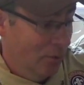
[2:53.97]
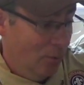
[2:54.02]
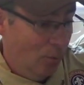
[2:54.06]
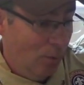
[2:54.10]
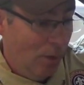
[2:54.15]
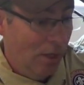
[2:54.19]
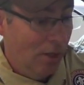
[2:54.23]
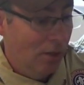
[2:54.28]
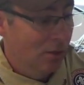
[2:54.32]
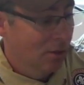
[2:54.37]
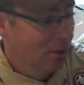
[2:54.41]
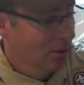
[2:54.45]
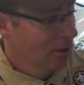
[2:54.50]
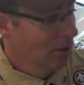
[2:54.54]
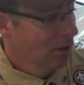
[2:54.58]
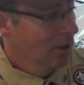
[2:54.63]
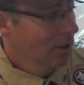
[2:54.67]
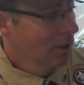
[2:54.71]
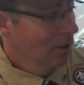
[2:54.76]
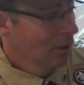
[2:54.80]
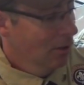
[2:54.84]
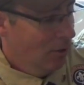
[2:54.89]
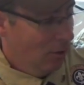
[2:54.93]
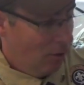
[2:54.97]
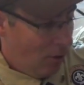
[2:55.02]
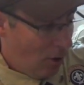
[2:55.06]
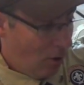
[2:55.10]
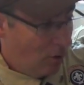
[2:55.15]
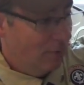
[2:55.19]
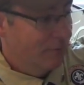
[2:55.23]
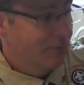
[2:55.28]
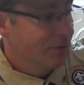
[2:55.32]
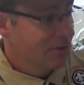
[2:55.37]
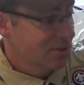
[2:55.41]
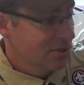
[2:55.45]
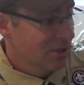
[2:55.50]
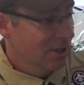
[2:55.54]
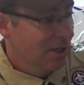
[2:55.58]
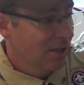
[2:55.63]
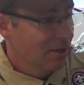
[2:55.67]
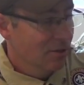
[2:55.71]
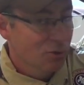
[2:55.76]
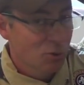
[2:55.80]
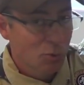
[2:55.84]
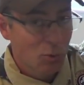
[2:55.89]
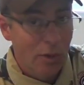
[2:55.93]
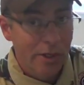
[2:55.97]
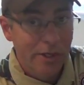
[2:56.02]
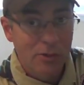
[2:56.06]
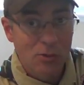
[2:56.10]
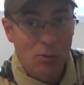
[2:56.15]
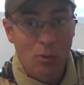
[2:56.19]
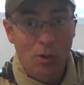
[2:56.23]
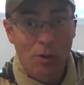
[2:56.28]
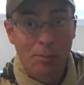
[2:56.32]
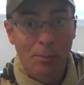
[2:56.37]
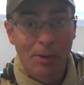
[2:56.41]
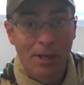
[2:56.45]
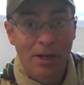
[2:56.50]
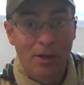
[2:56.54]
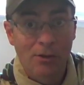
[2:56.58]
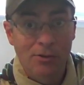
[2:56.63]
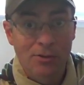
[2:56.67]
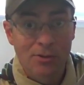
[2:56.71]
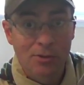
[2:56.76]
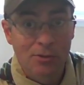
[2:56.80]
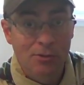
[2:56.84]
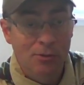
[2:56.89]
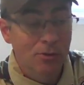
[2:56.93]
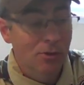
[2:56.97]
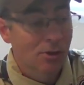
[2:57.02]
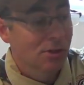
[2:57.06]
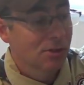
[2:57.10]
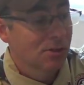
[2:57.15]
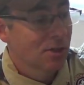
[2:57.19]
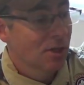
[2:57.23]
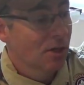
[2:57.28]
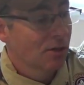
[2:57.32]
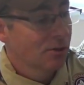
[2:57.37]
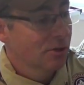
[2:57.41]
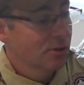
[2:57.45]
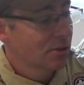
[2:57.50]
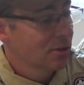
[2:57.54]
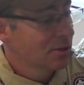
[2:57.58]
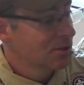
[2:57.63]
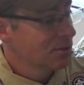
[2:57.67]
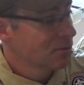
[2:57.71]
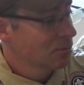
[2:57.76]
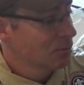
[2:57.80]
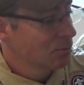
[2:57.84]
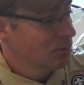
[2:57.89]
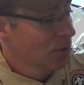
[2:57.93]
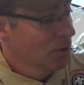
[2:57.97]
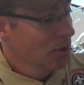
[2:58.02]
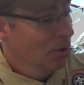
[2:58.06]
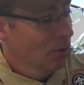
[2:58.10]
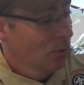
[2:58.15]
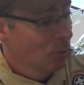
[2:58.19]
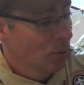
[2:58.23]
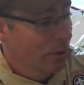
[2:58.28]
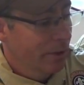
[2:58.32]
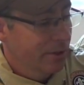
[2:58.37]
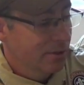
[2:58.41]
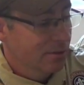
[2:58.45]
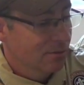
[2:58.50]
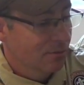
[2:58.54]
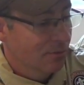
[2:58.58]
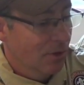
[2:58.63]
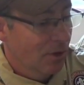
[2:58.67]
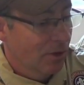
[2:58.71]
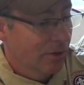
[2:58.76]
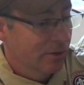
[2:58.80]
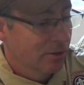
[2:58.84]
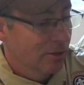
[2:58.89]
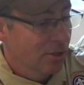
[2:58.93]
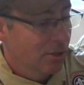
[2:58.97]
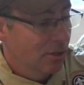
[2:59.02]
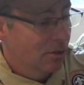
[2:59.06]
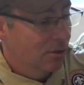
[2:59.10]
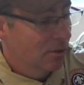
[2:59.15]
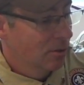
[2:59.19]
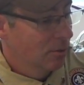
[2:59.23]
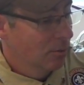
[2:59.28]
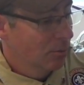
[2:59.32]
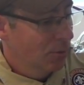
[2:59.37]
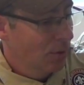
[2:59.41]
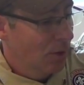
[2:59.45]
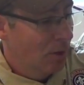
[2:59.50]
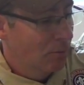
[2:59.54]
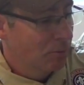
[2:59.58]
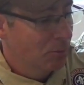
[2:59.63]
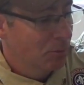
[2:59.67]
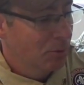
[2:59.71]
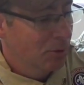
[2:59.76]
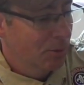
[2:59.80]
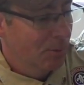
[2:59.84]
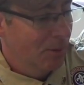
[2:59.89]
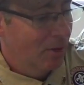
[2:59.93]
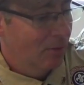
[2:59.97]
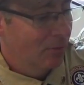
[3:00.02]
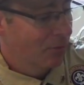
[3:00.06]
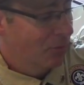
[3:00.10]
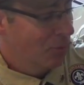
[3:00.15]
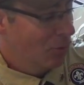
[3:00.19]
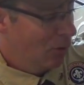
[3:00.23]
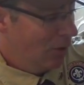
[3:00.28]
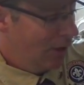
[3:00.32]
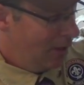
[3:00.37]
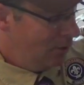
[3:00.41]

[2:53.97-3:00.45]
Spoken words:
Well, all of this together weighs 1 pound, so you can tell that this weighs very little, probably about 4